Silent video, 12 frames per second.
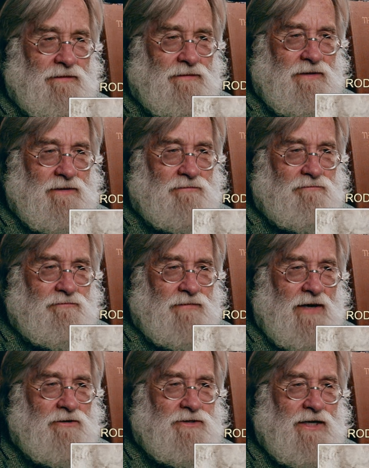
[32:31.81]
the
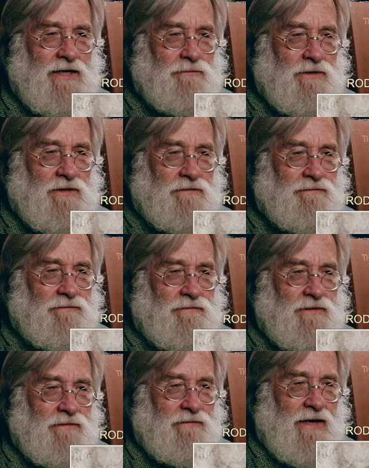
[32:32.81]
entertainment
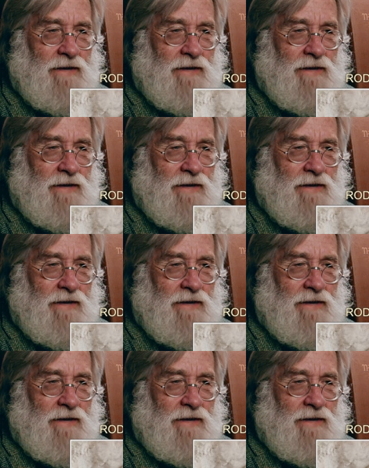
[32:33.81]
of the